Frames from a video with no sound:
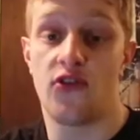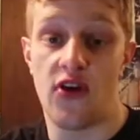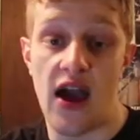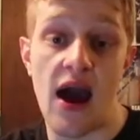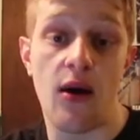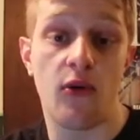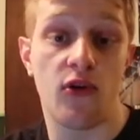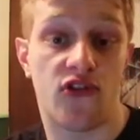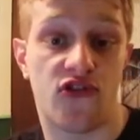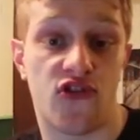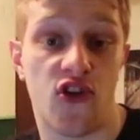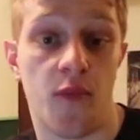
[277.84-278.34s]
So
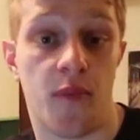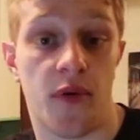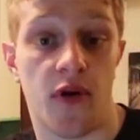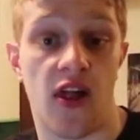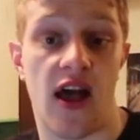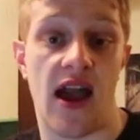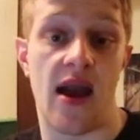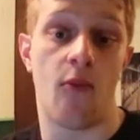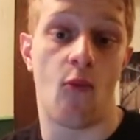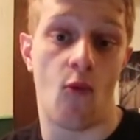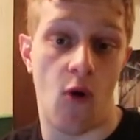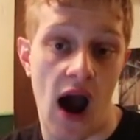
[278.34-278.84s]
that was super
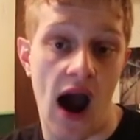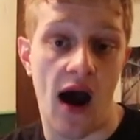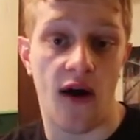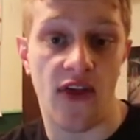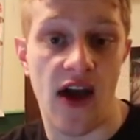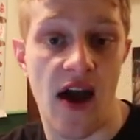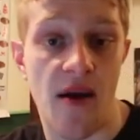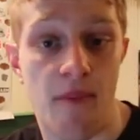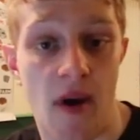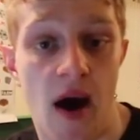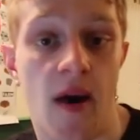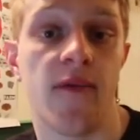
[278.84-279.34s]
lame. Wow,
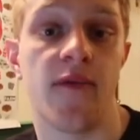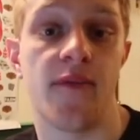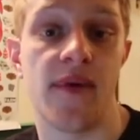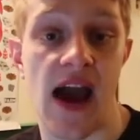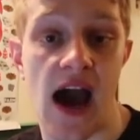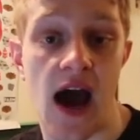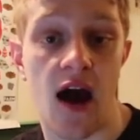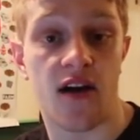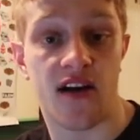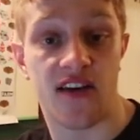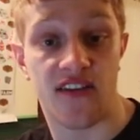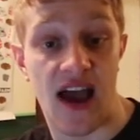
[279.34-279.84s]
that bummed me
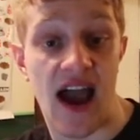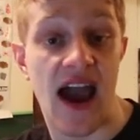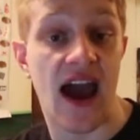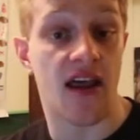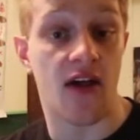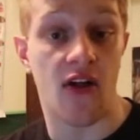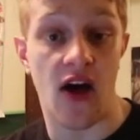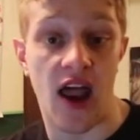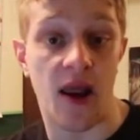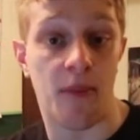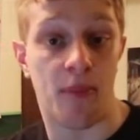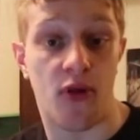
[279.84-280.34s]
out because I
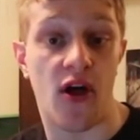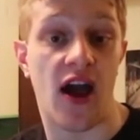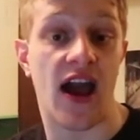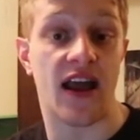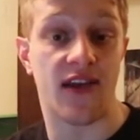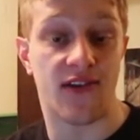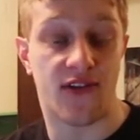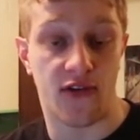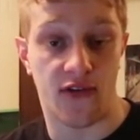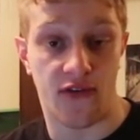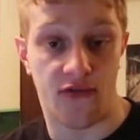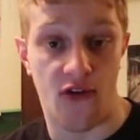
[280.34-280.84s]
had a lot of
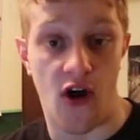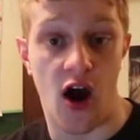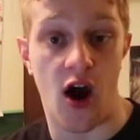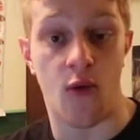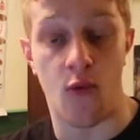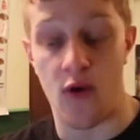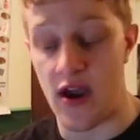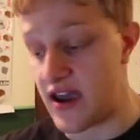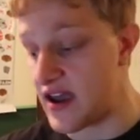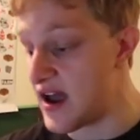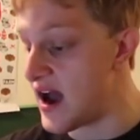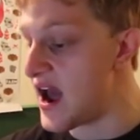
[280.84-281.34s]
plans for
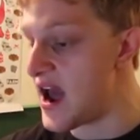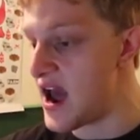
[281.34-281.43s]
Farm Week.